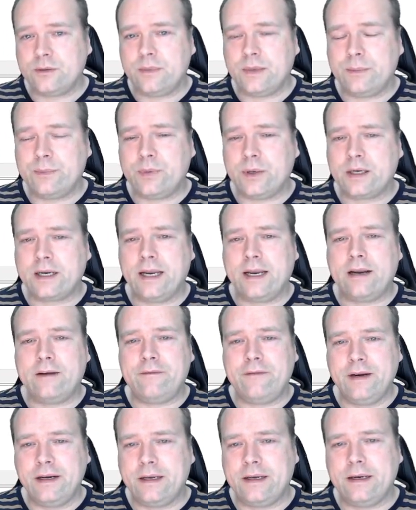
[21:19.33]
But can I
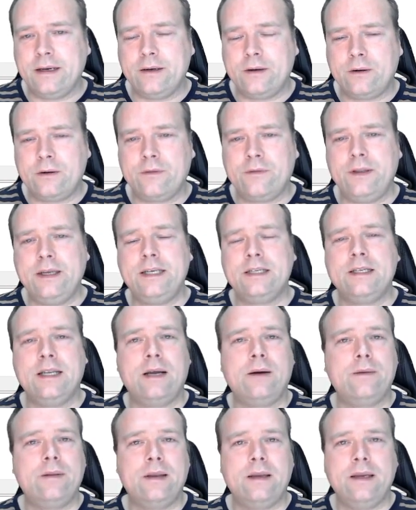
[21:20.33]
filter in all of these
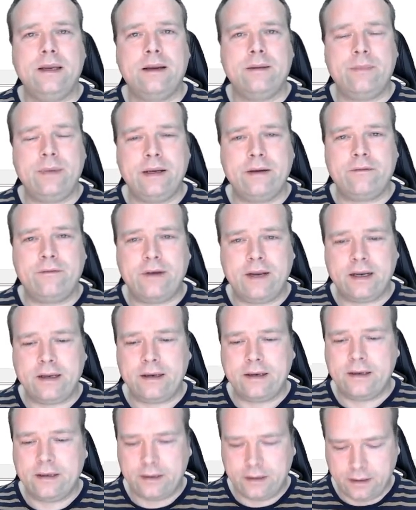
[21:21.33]
now that they are being
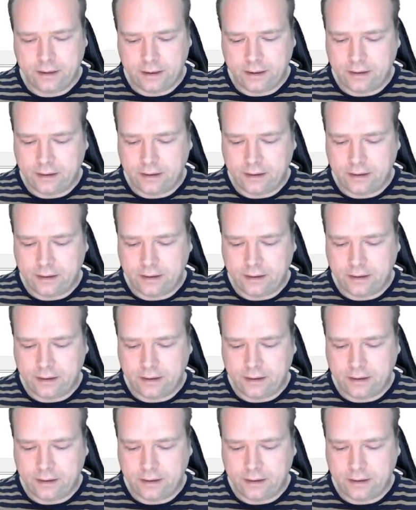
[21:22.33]
flattened?